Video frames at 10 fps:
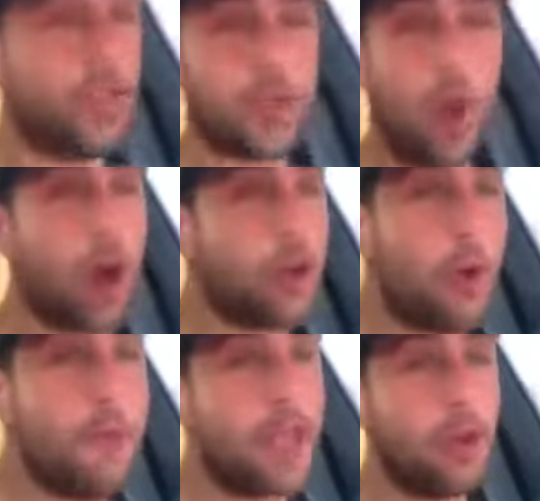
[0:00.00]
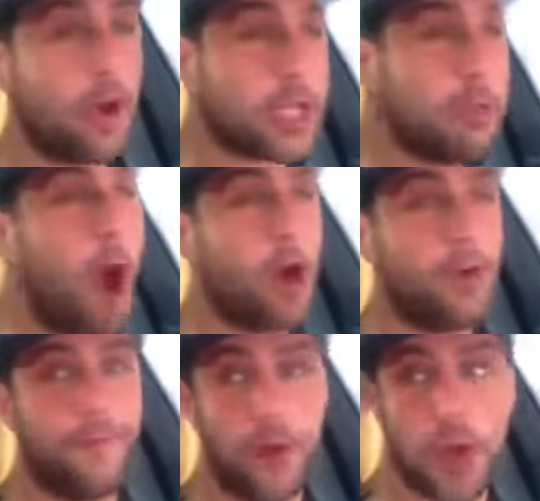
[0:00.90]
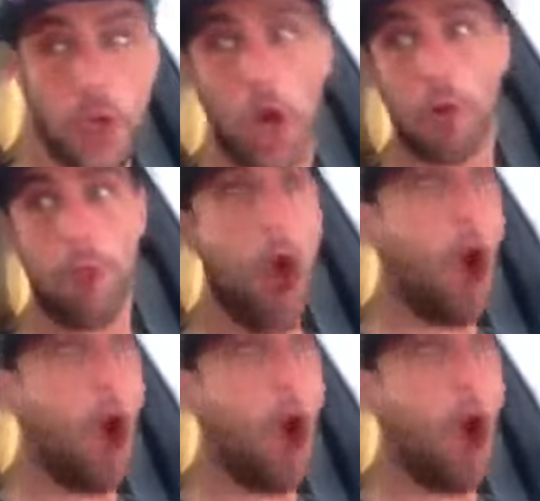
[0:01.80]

you, this water don't make you no smarter for sure,